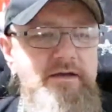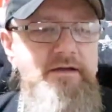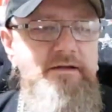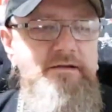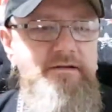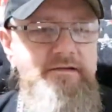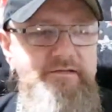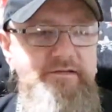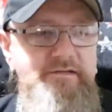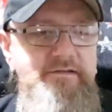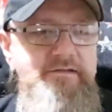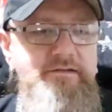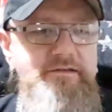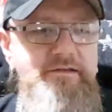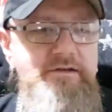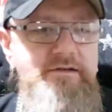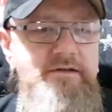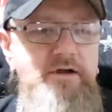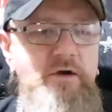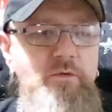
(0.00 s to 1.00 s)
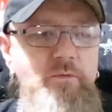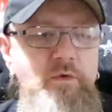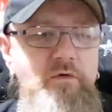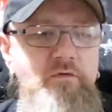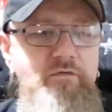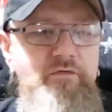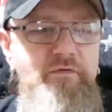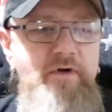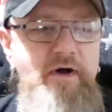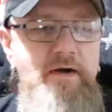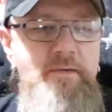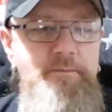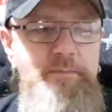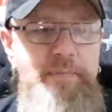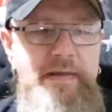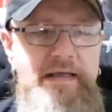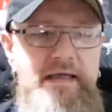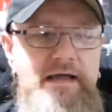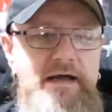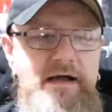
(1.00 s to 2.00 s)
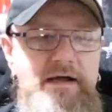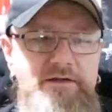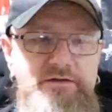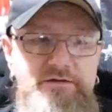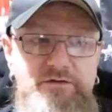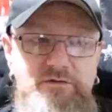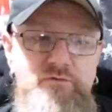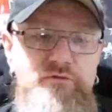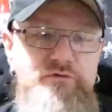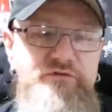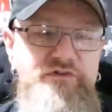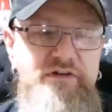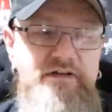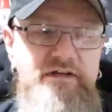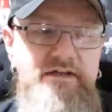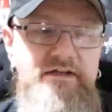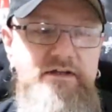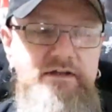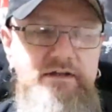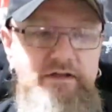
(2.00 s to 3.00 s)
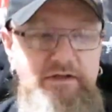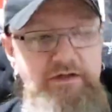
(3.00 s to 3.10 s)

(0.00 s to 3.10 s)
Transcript: And this is the Wharfe Beer Yorkshire